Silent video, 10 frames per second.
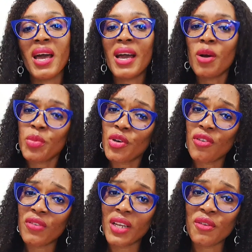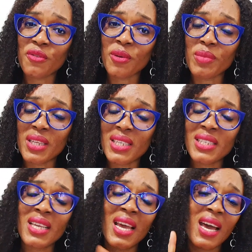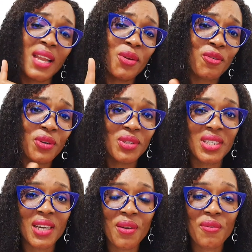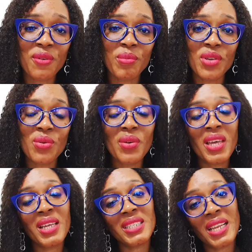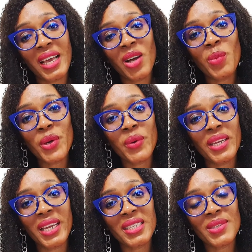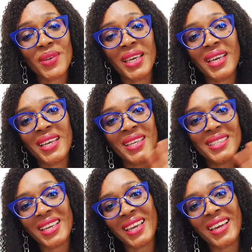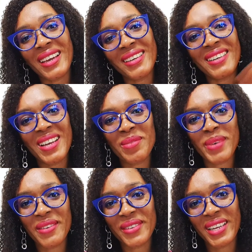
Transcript: I hope you got value from this. I look forward to hearing from you. Till I come your way next week, take care and bye for